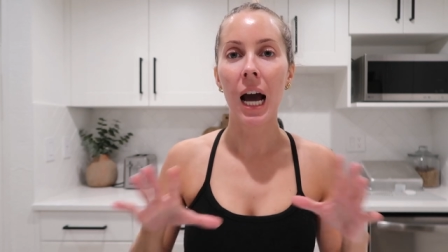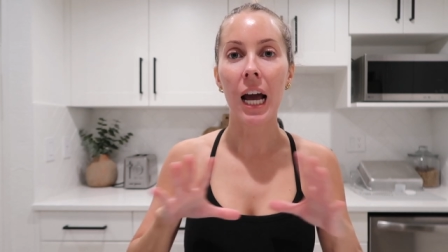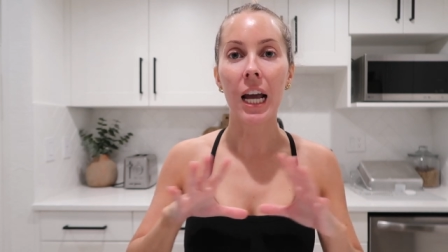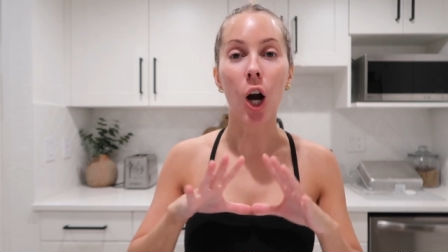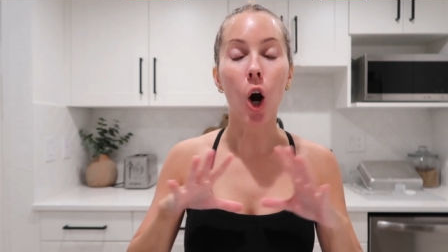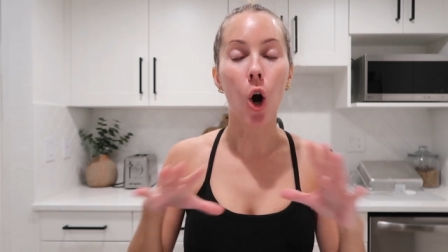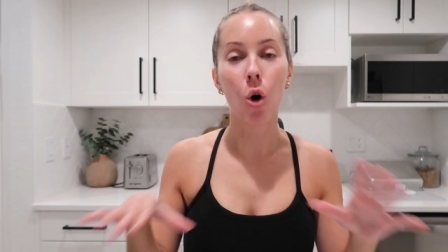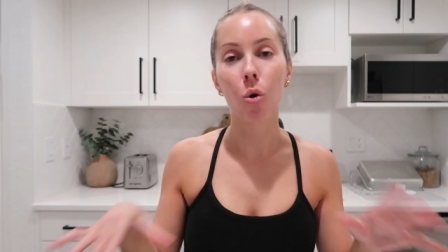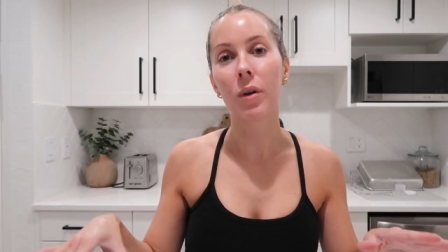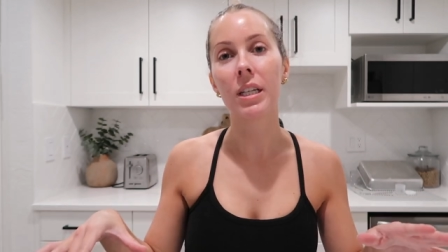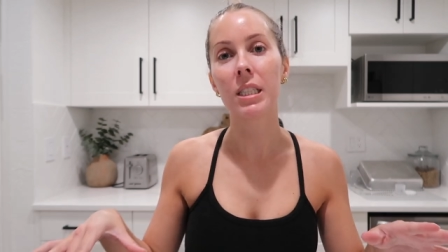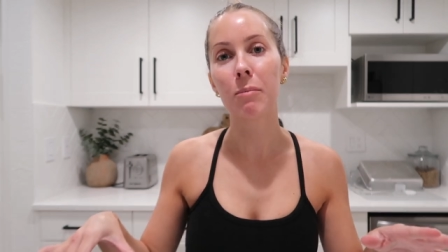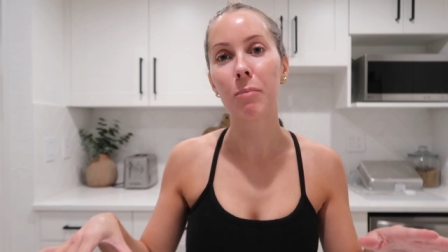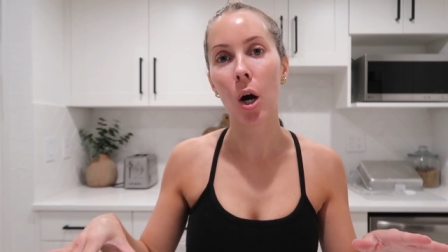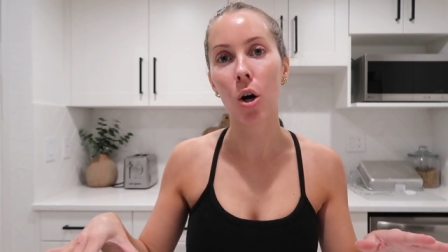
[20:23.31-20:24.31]
I
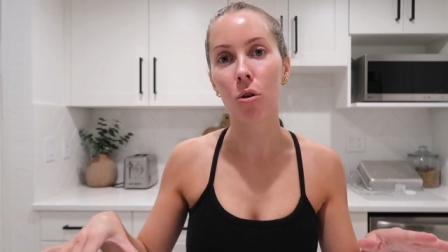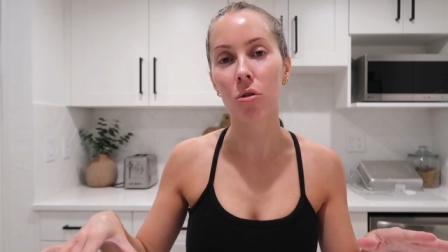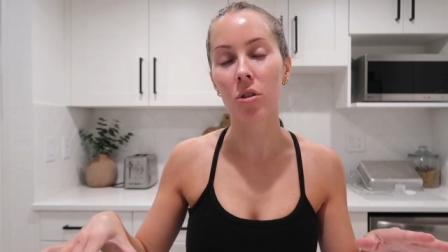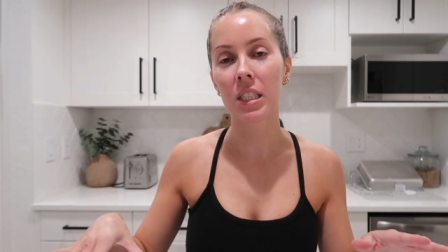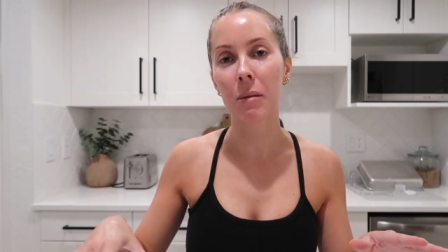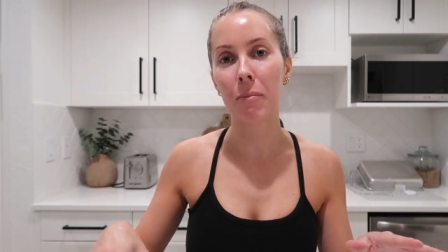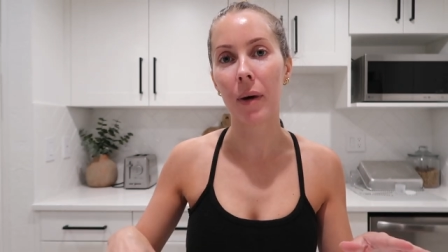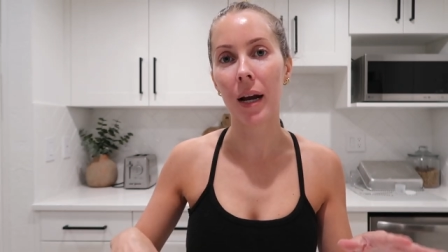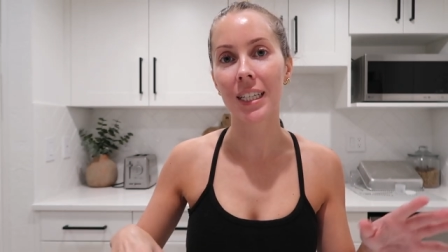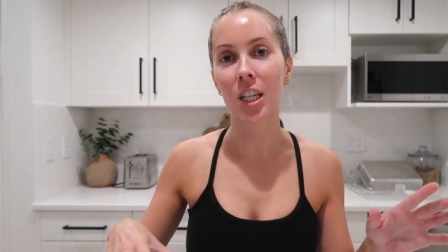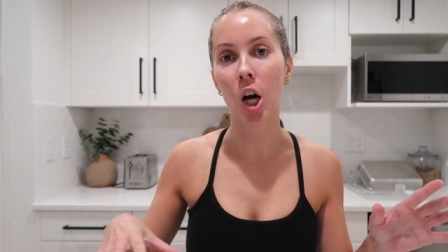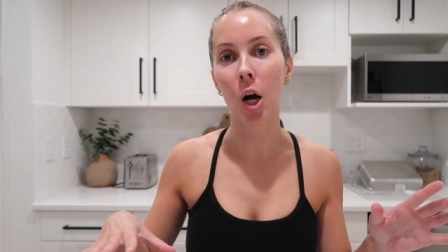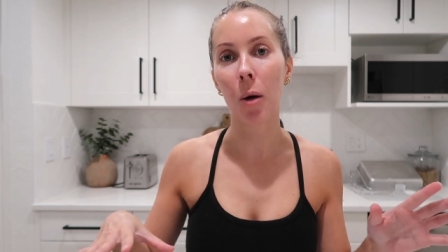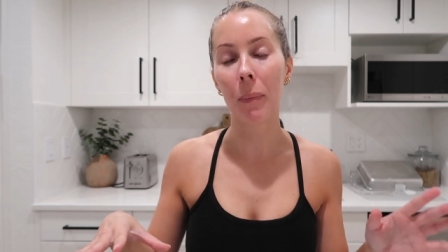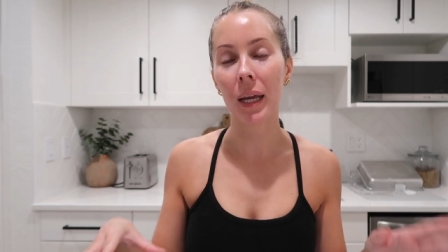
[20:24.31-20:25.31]
always post my
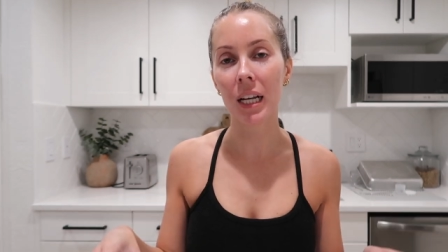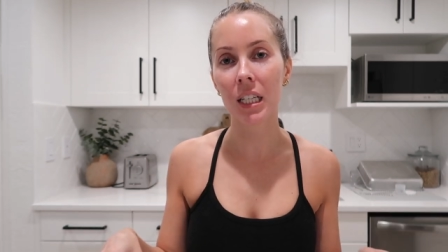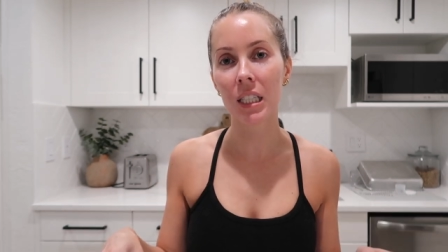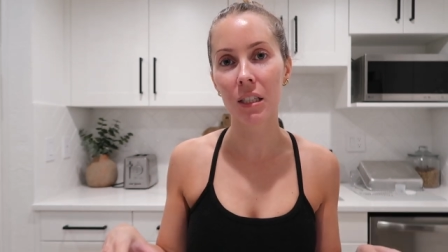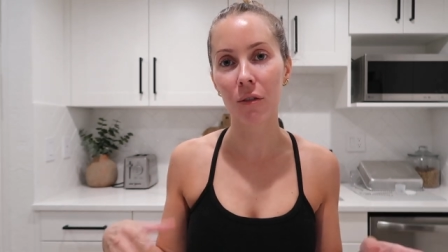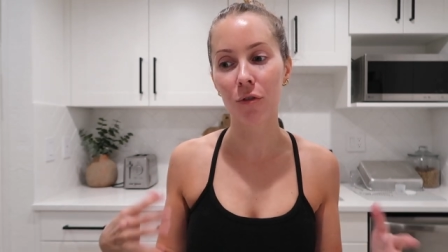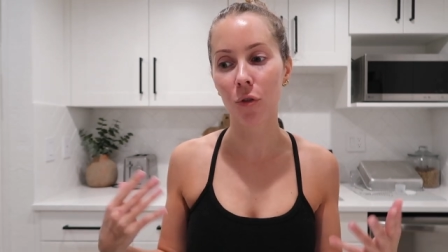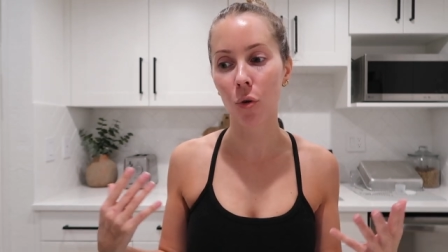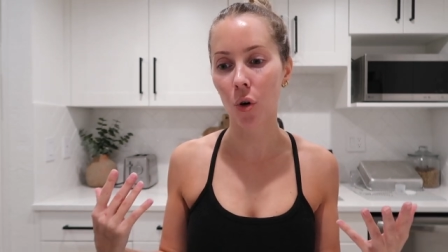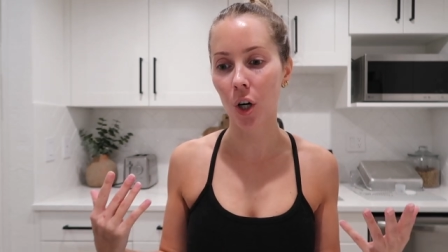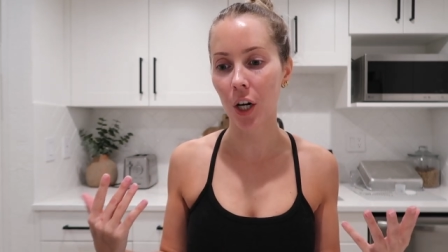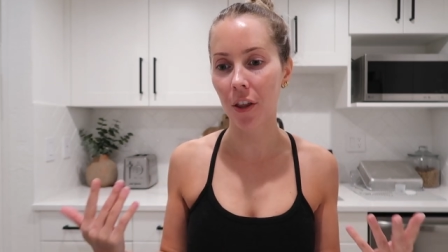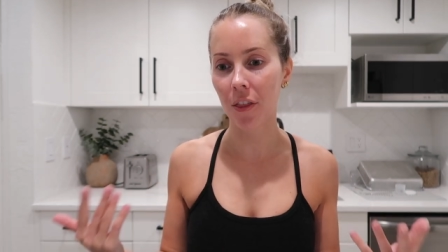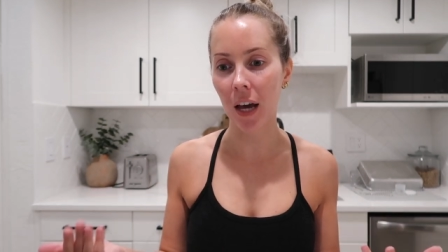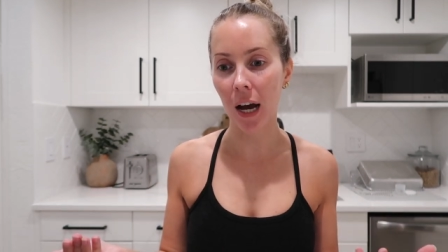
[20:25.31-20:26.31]
top picks
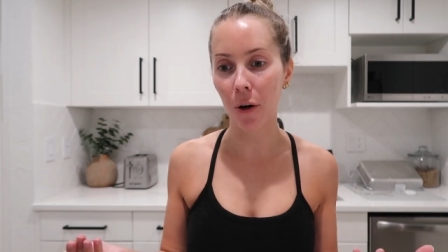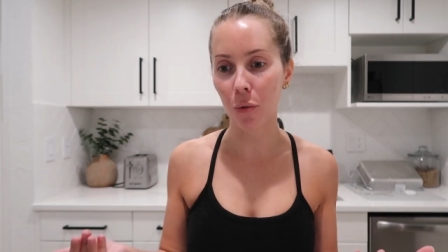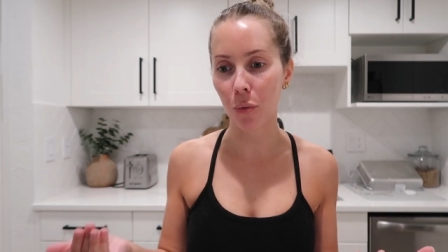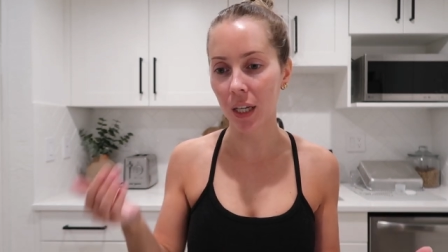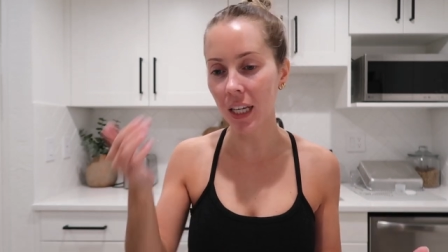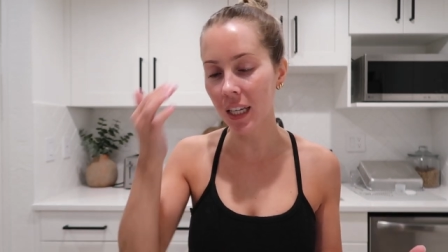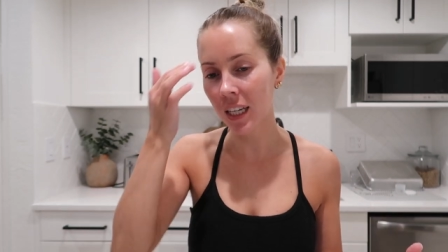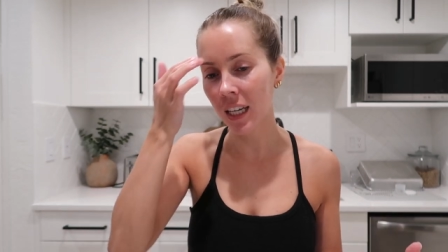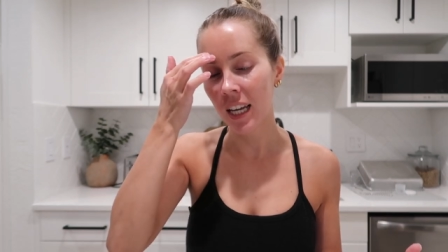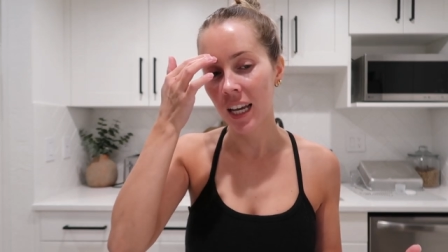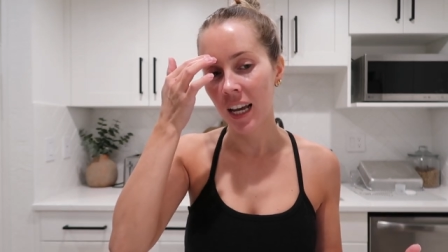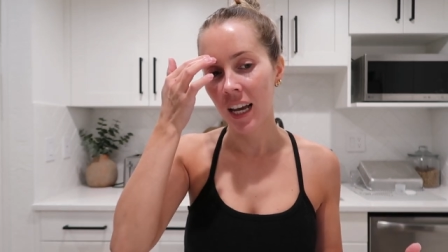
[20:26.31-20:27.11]
for that week.